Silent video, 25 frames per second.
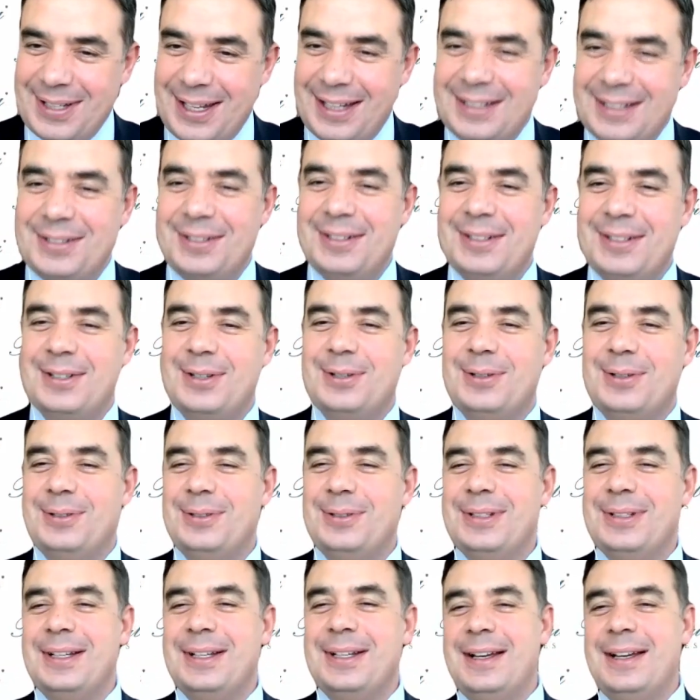It's actually
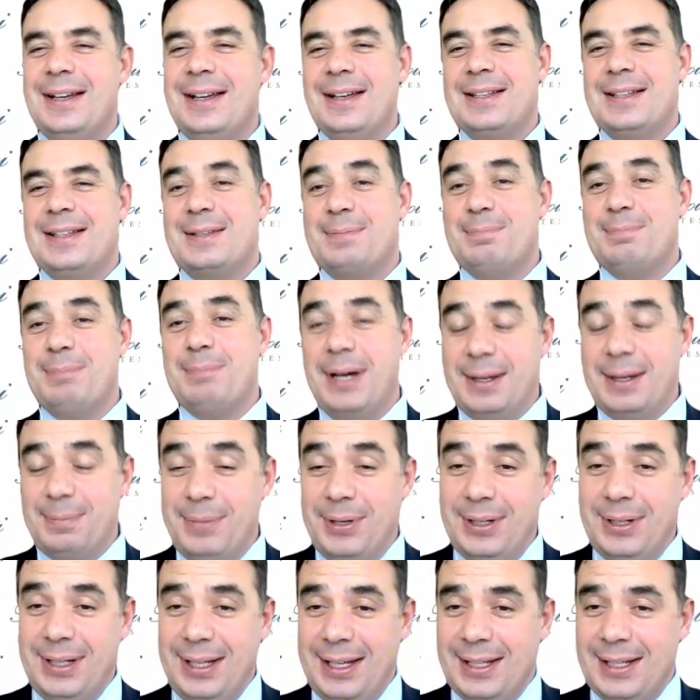called
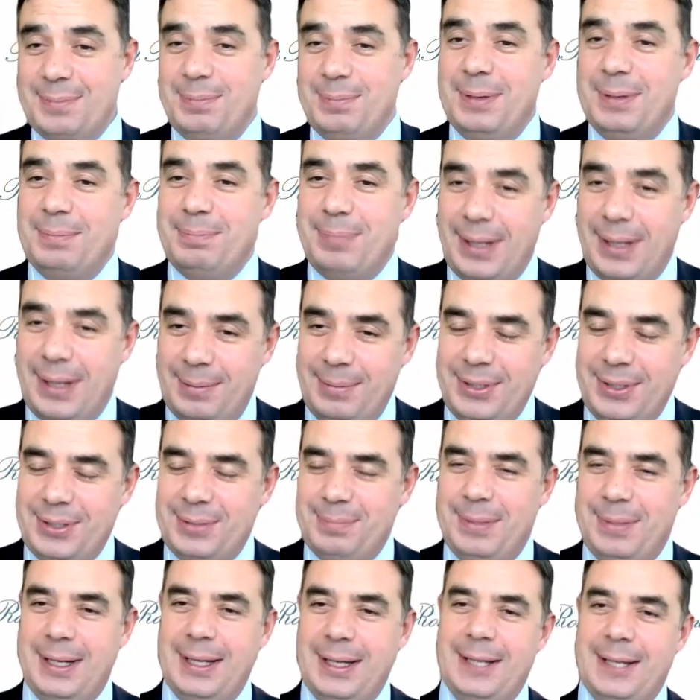Smart Money, has been
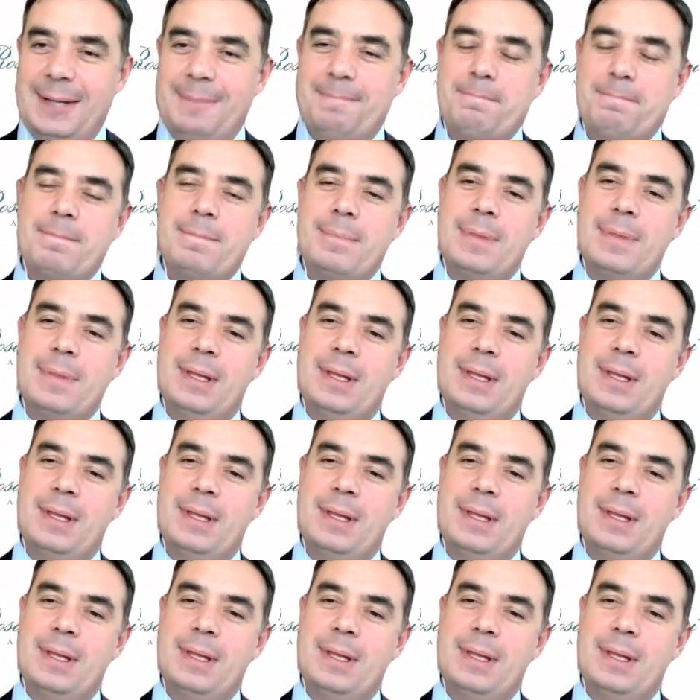published by